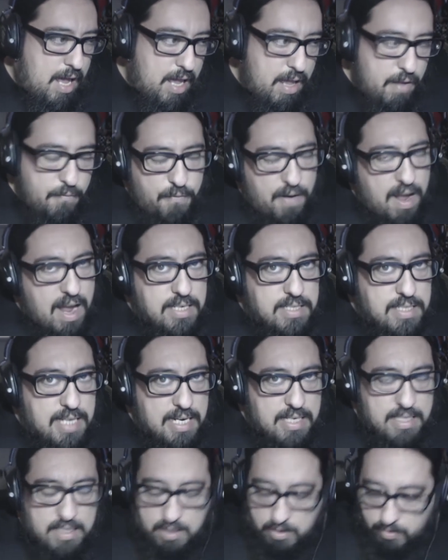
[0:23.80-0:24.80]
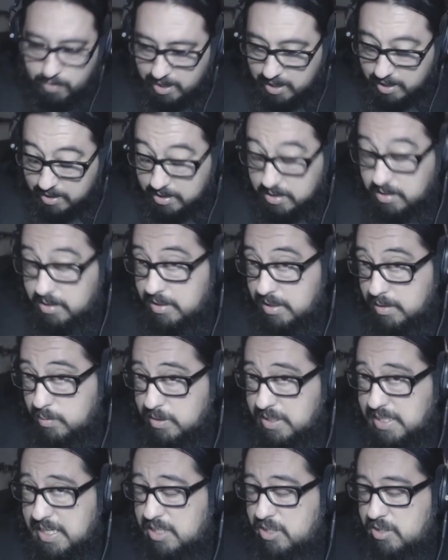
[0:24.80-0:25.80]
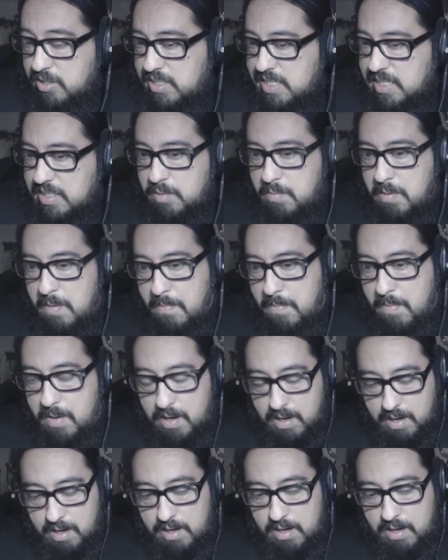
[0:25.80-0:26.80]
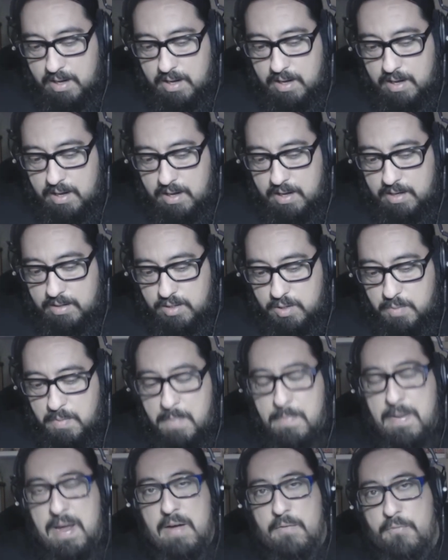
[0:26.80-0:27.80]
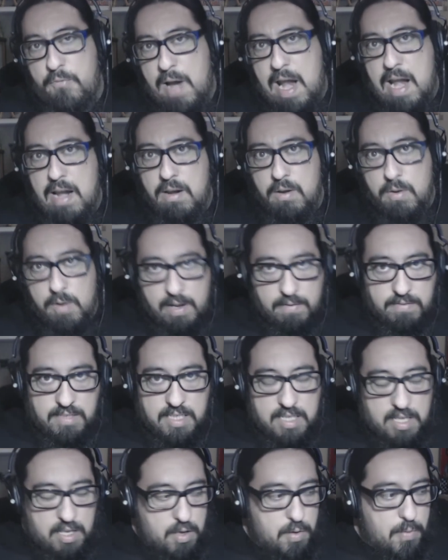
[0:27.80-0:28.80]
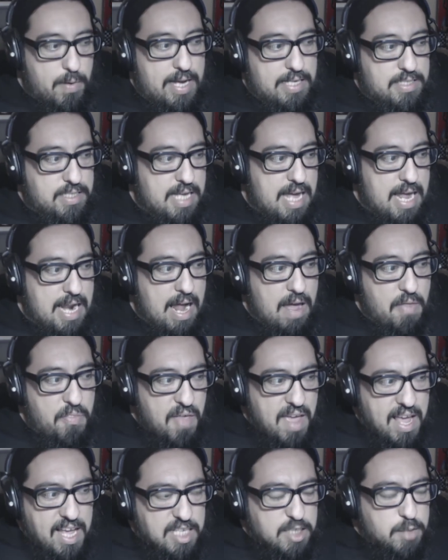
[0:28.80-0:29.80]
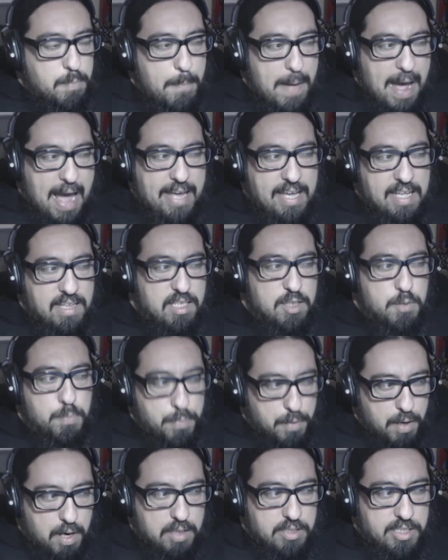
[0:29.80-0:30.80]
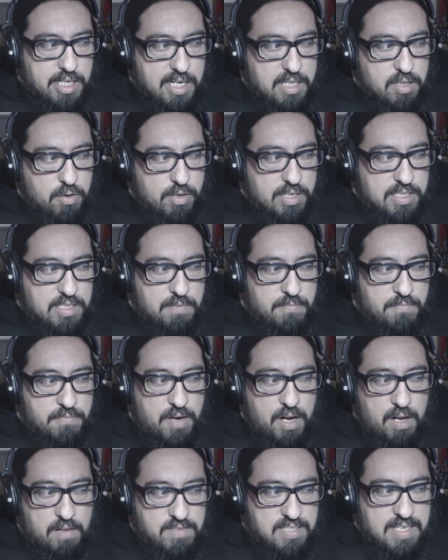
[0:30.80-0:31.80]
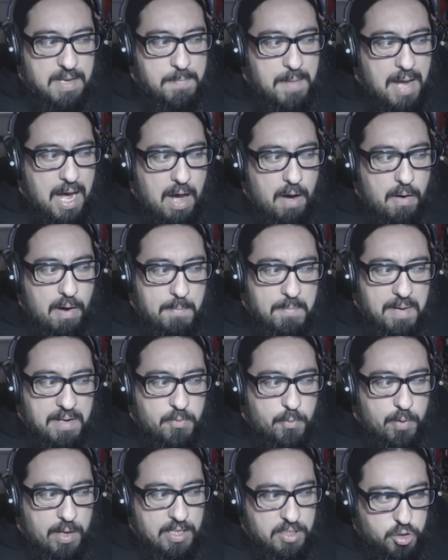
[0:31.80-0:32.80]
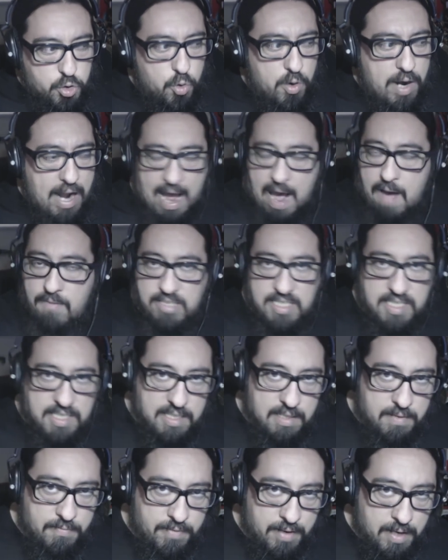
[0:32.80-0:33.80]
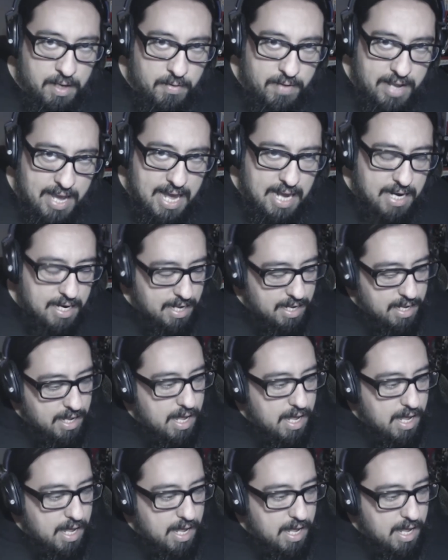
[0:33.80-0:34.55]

If I understand this correctly, this was actually sent to me by a friend who lives in the US, and I think he's backing this project or is involved somehow. I'm not really sure. I haven't seen the video yet.